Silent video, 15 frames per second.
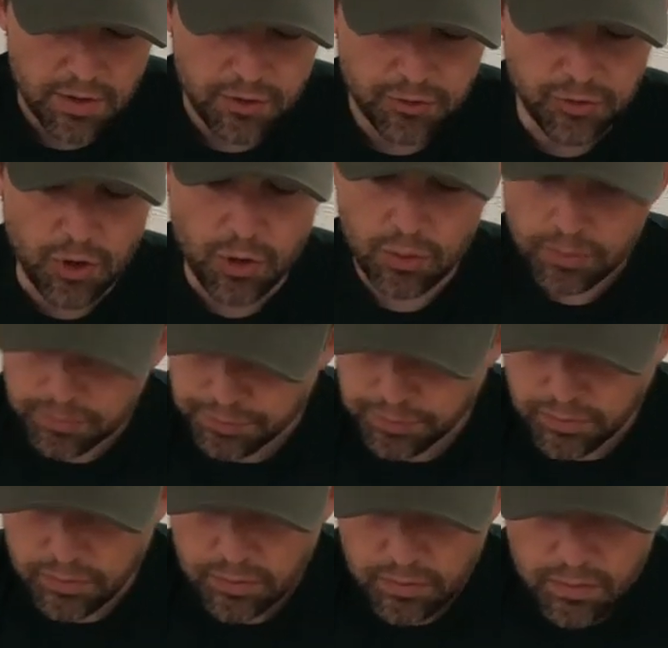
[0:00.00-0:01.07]
So
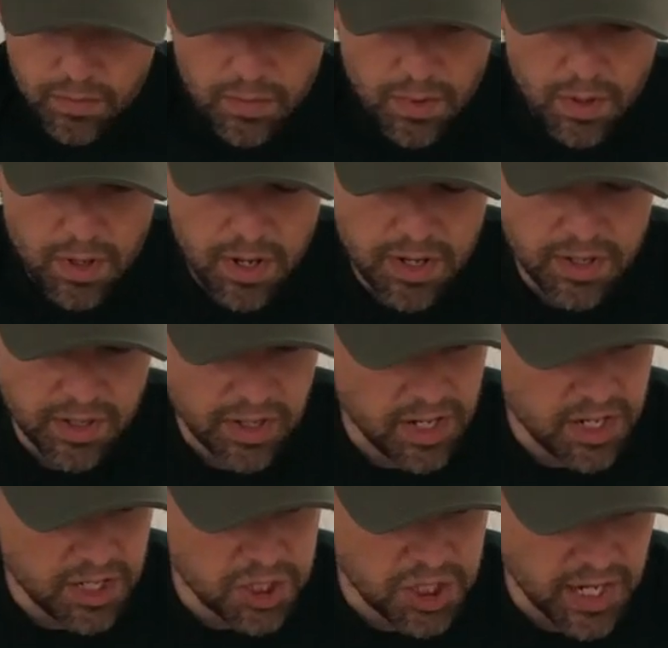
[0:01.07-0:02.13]
in
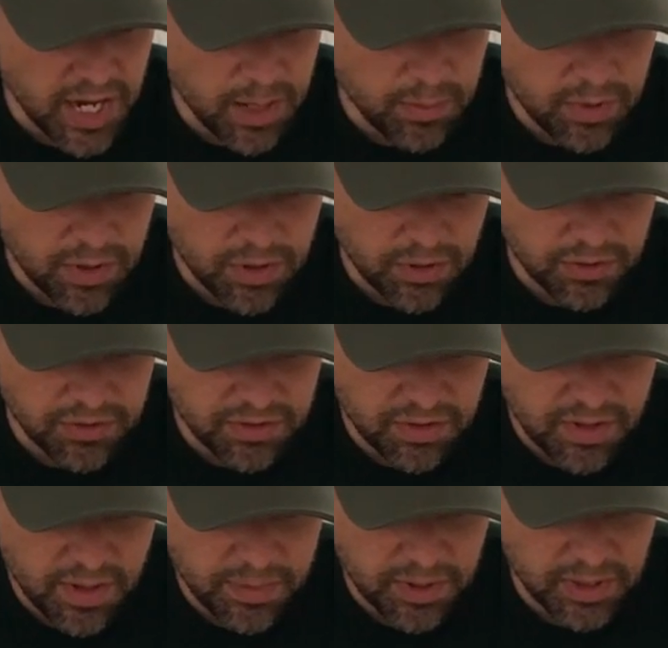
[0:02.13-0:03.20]
each game, you're
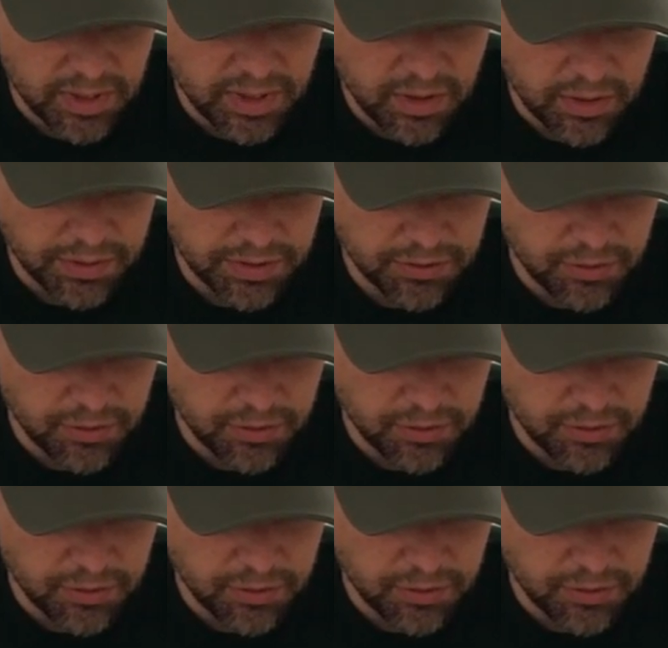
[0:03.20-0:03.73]
typically going